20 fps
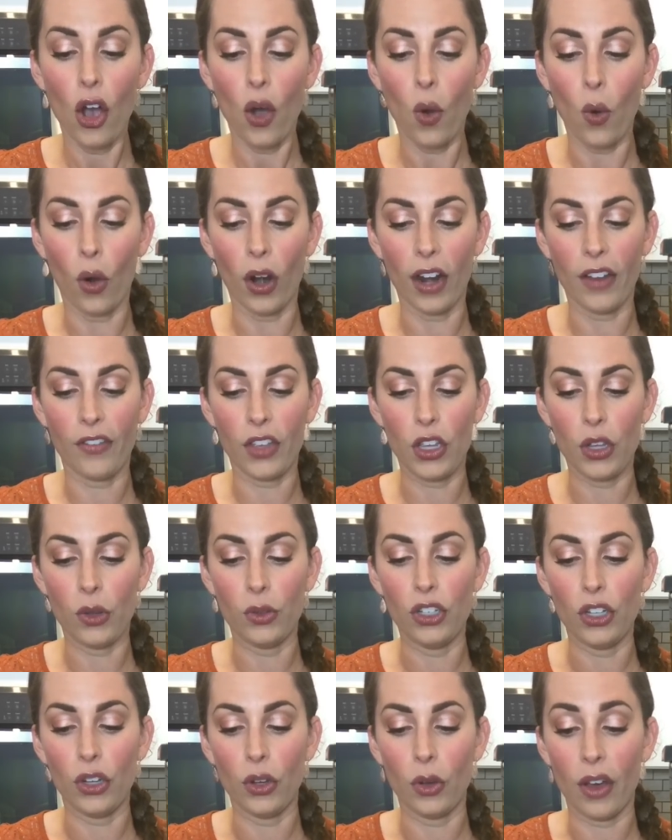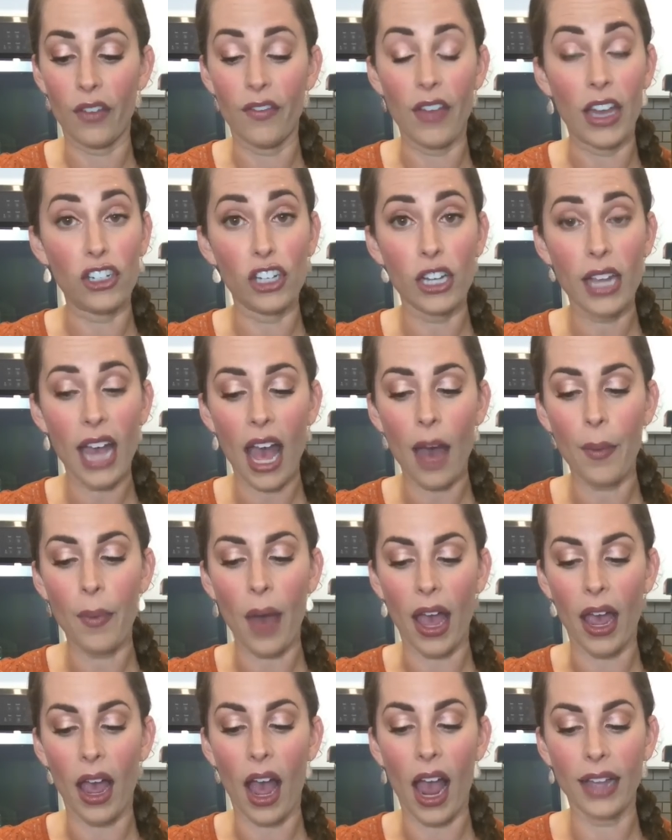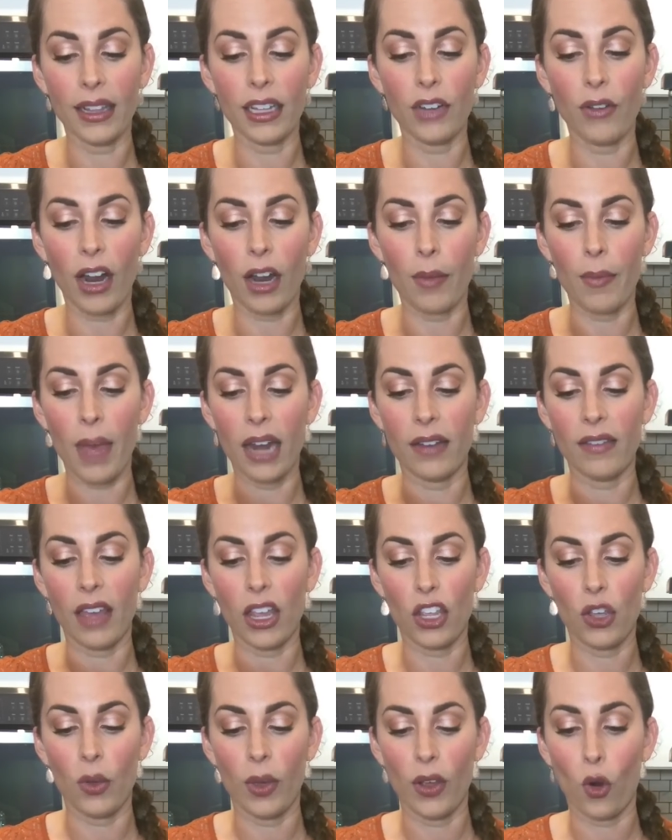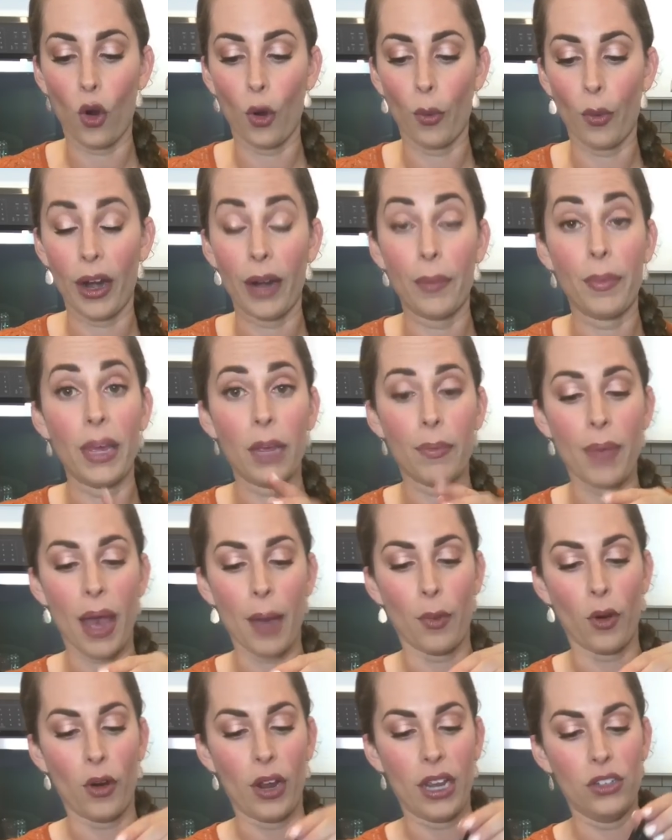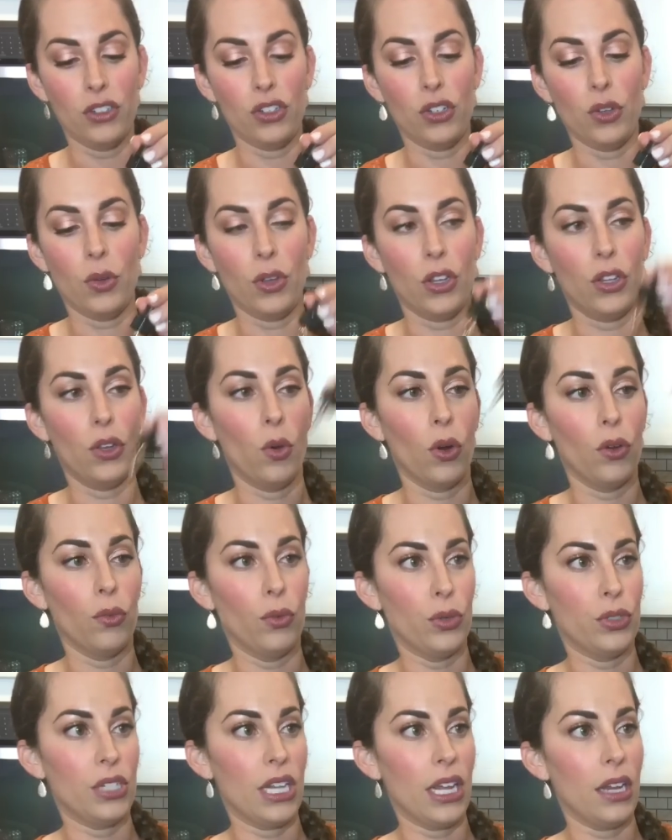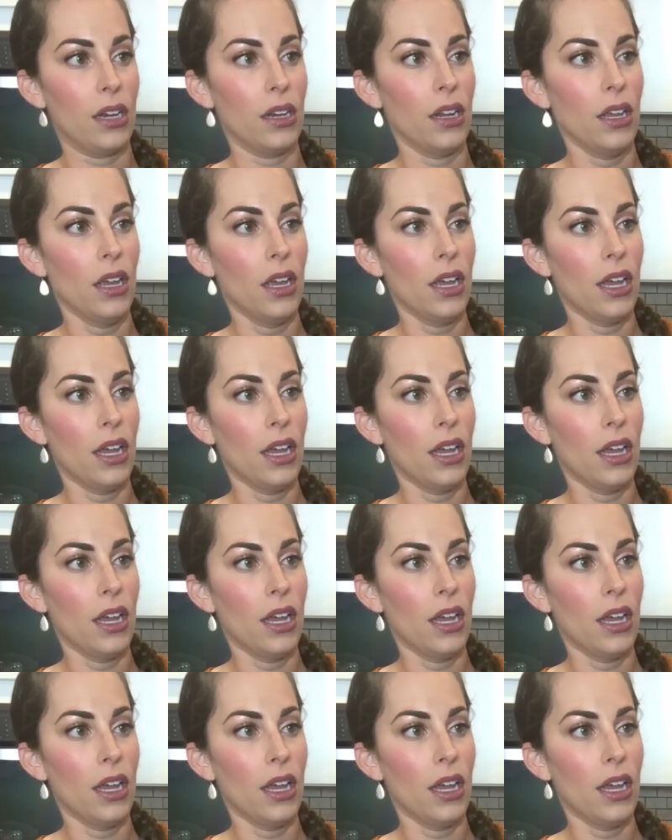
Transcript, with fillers: Or if you do a veggie cap, I highly recommend that you incorporate pink pepper into your routine.